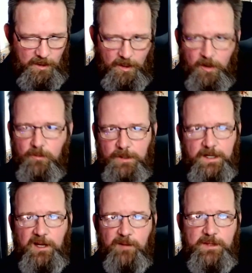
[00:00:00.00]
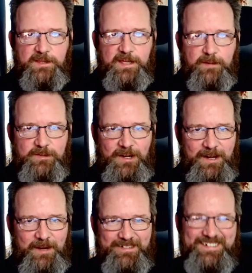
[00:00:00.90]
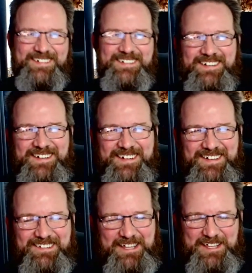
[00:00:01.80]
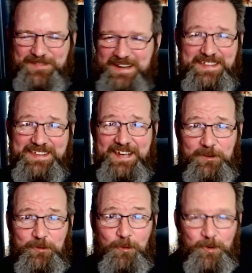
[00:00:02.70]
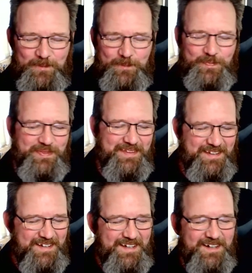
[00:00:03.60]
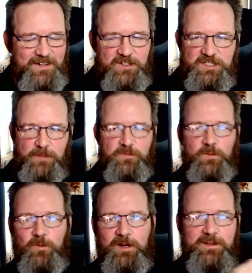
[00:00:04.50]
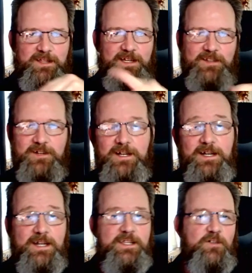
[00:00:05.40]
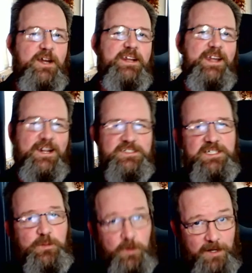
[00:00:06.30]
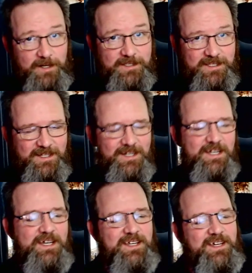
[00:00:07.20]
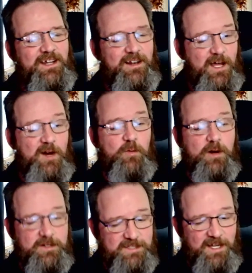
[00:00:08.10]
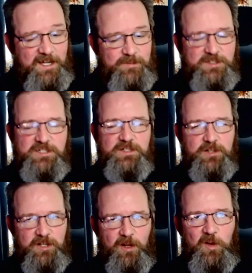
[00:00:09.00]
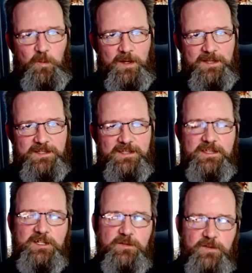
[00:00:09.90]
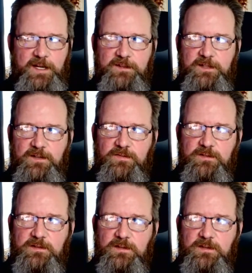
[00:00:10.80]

All working on them at the same time. That's my schedule. Jump from one to the other. That's how ADHD works. You get a lot of work done, but you're doing it all at once. Then you forget stuff.